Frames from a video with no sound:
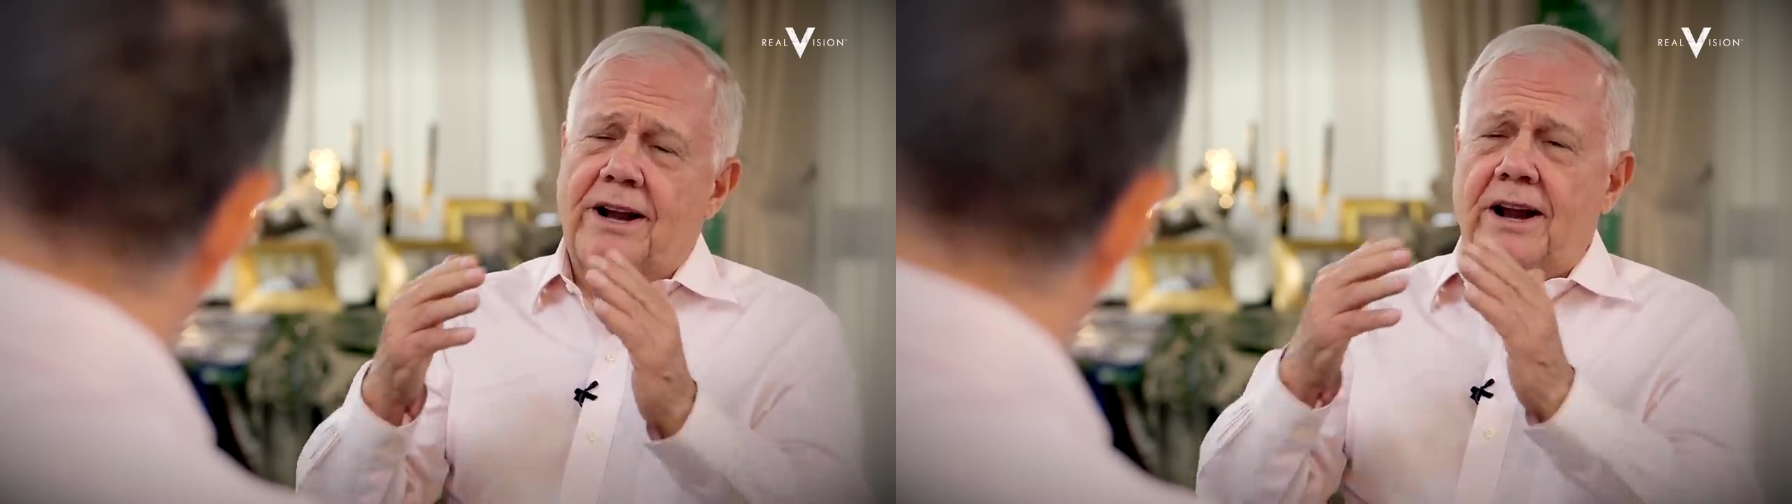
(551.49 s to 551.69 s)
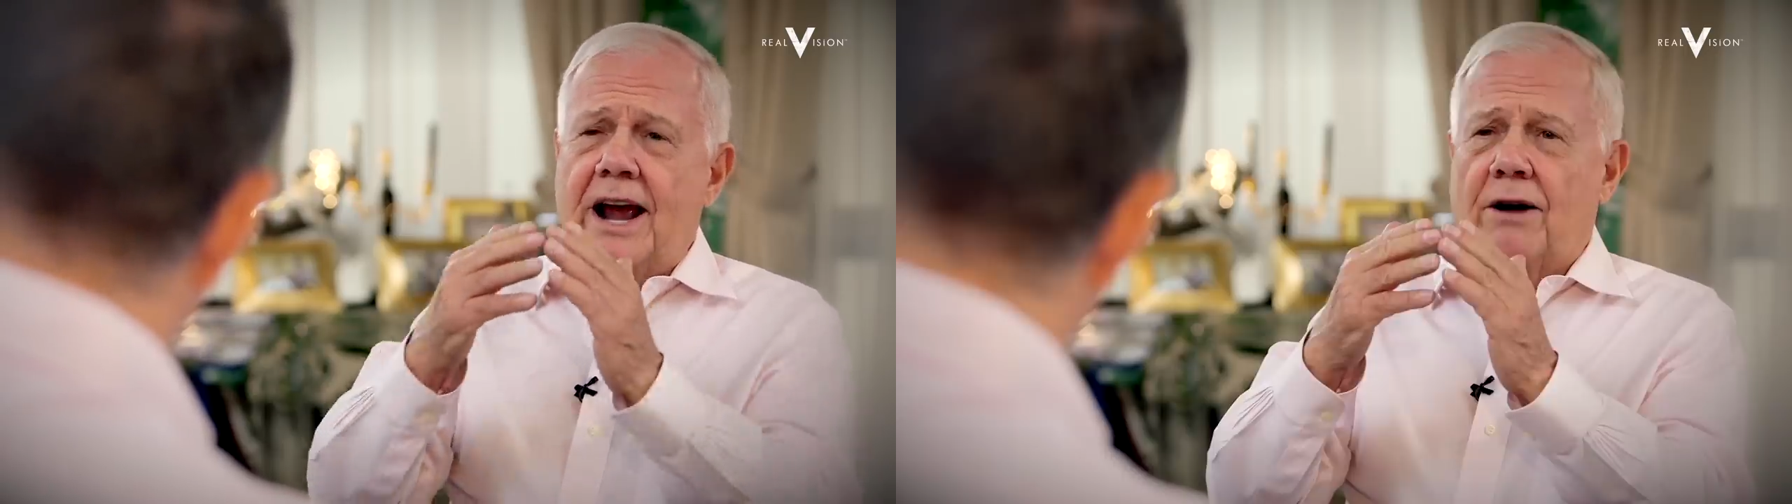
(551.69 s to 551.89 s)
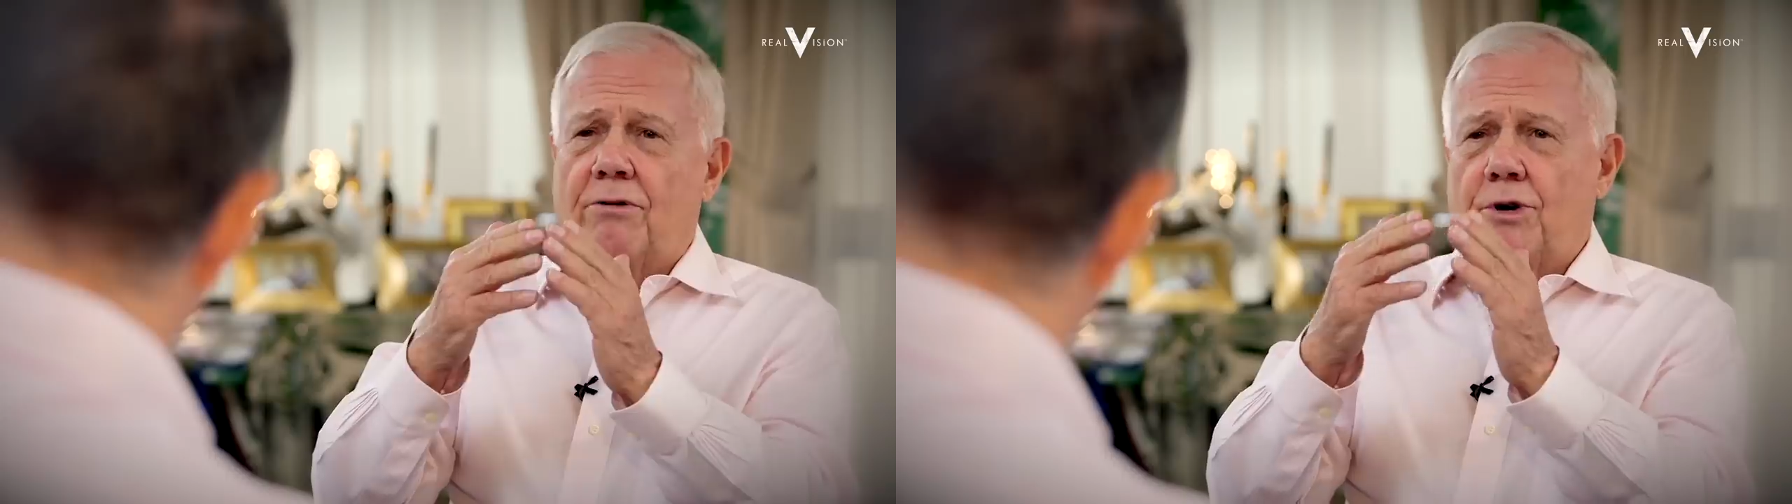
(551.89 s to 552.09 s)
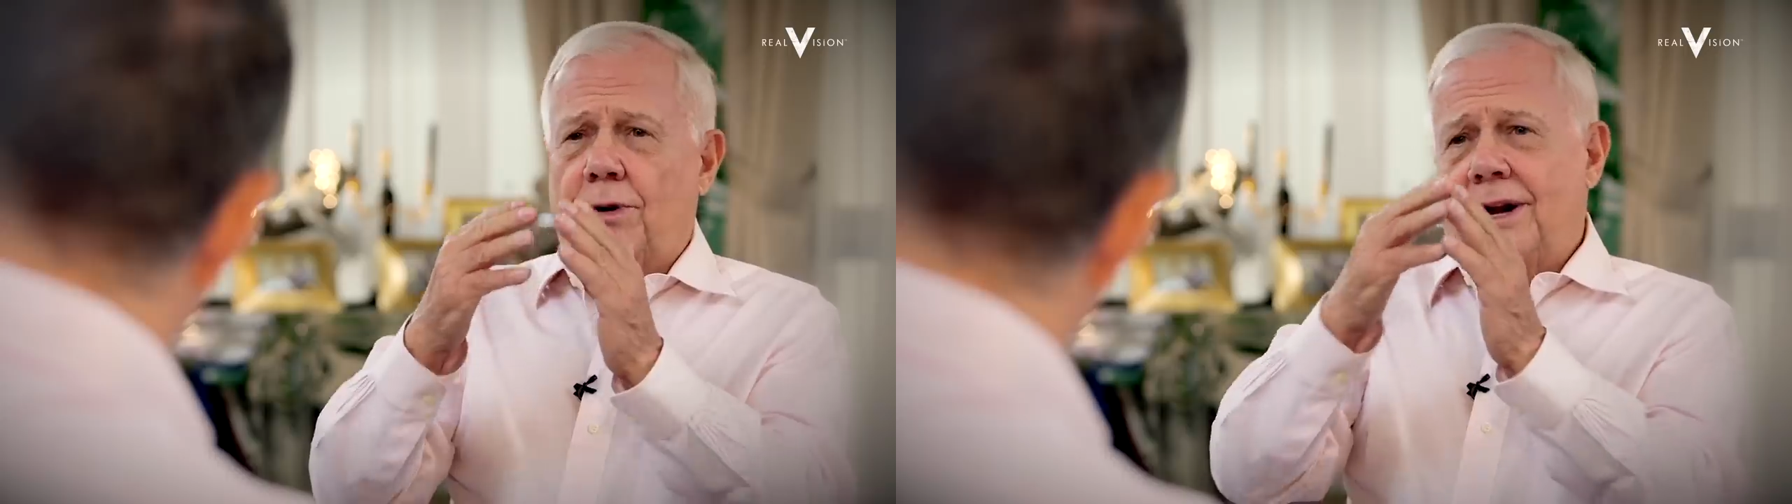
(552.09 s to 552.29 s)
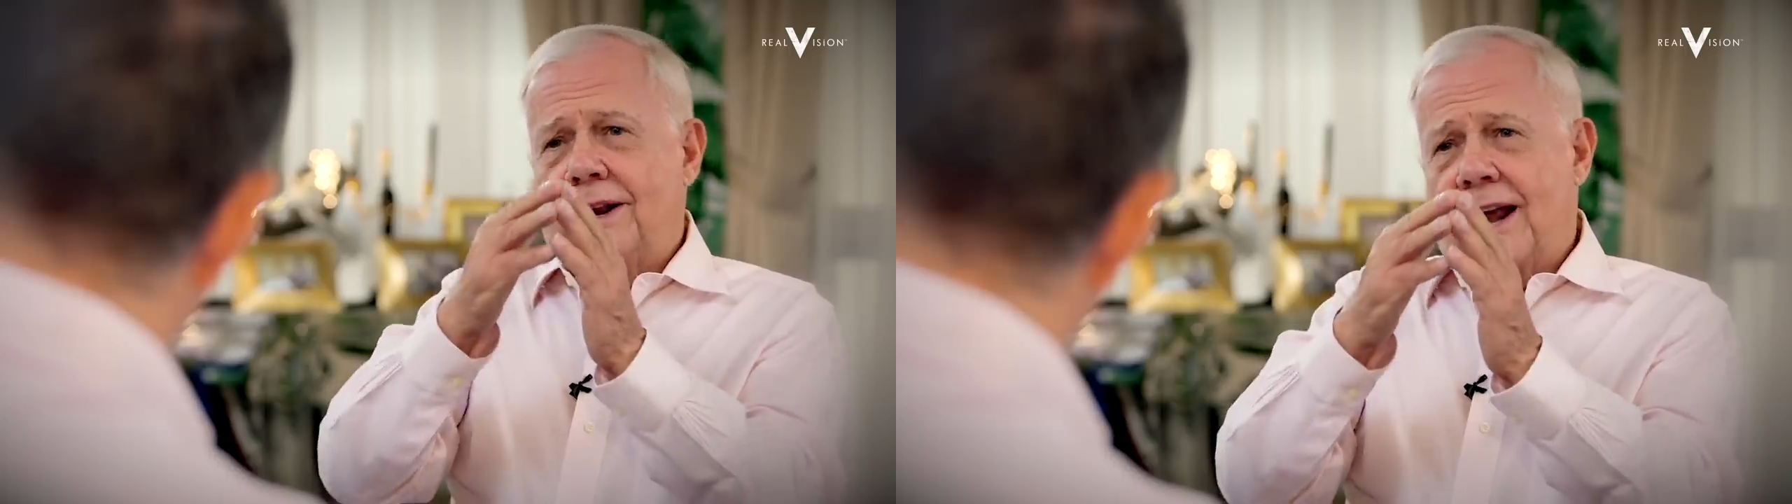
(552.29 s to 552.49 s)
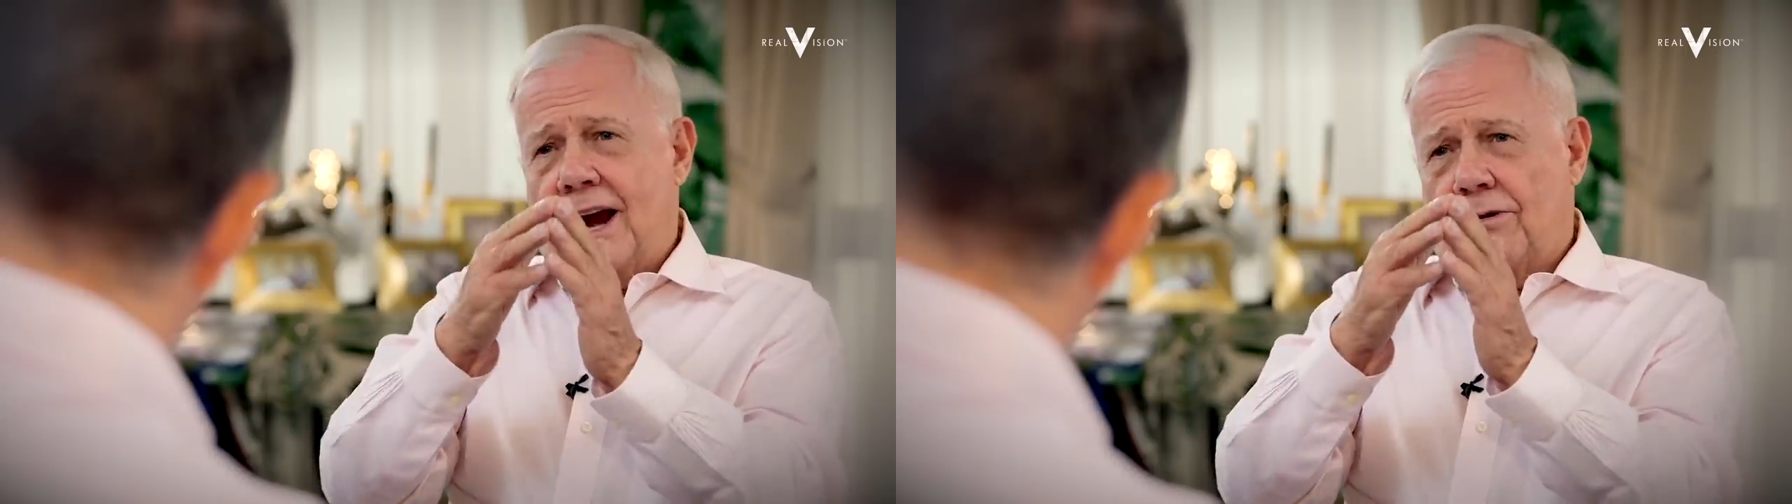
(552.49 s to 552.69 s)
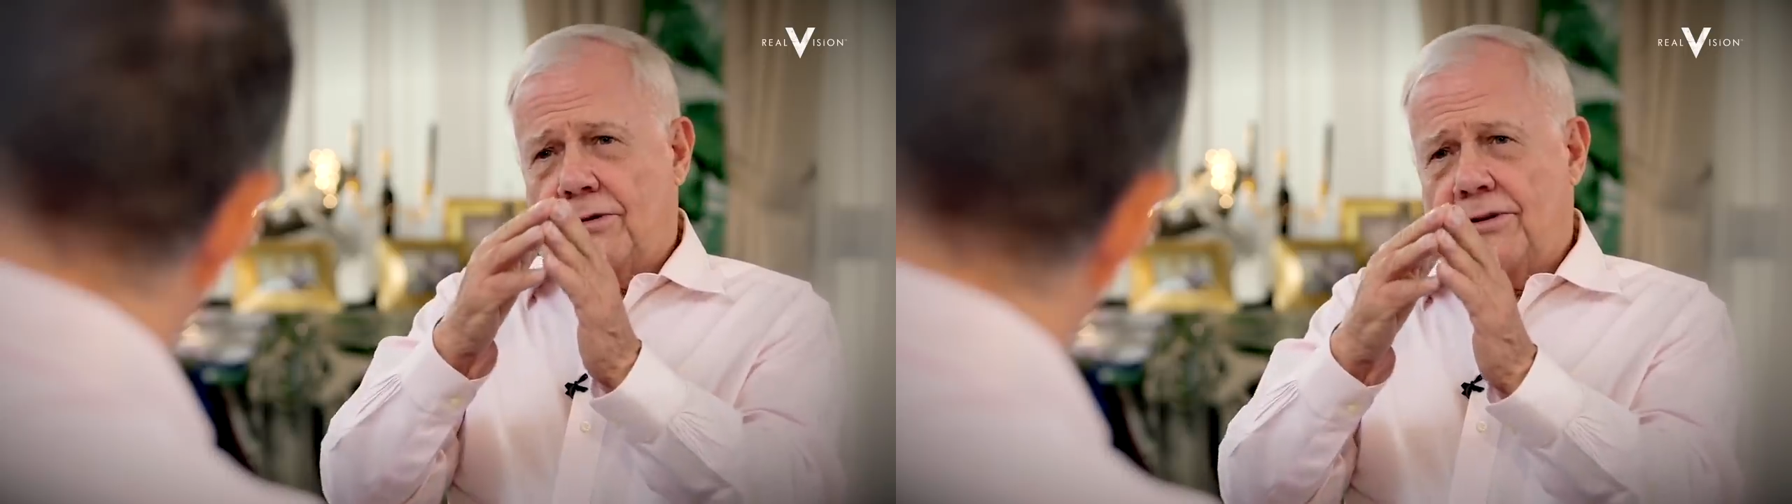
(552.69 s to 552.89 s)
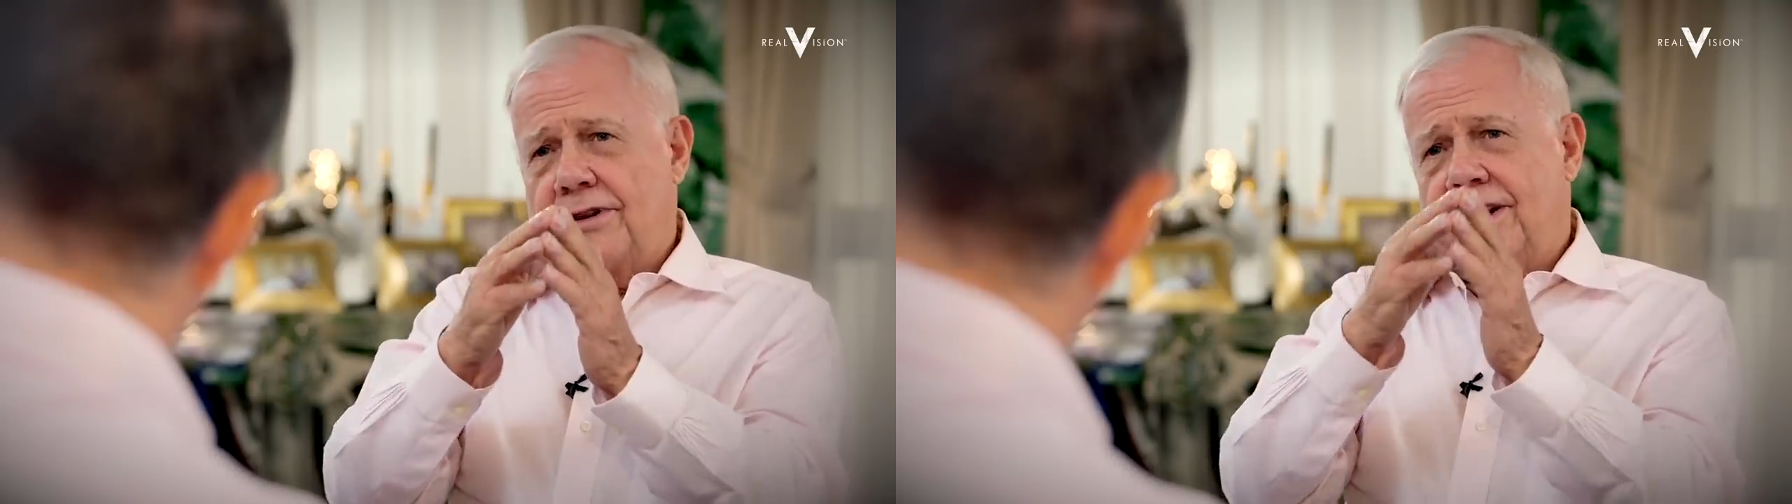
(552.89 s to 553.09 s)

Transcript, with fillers: and narrower and narrower,